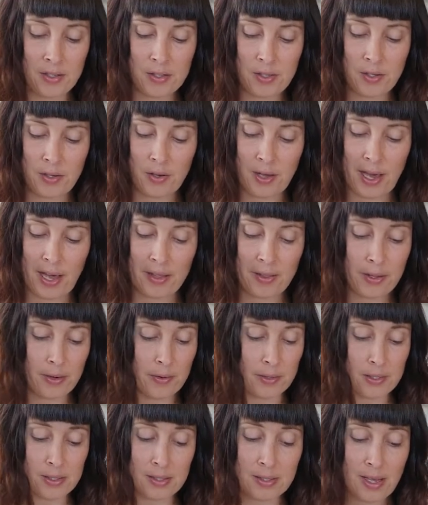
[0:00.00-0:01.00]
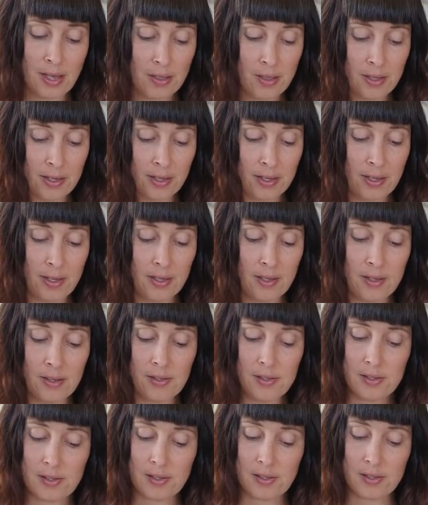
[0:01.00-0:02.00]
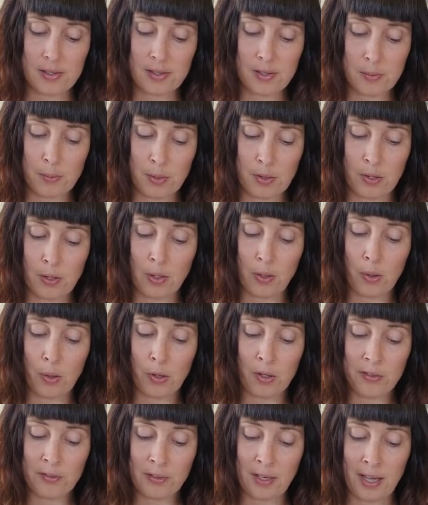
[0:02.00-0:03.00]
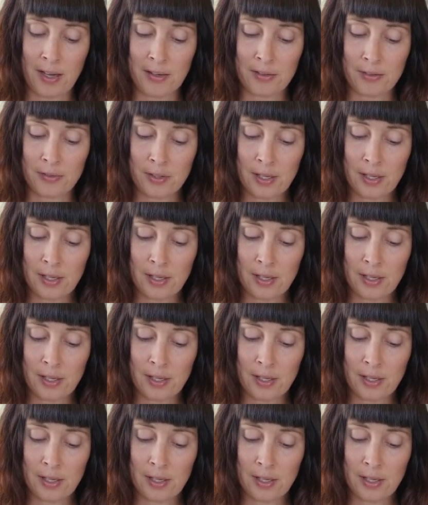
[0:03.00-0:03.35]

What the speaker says: to you how there is nothing inconsistent with the law of love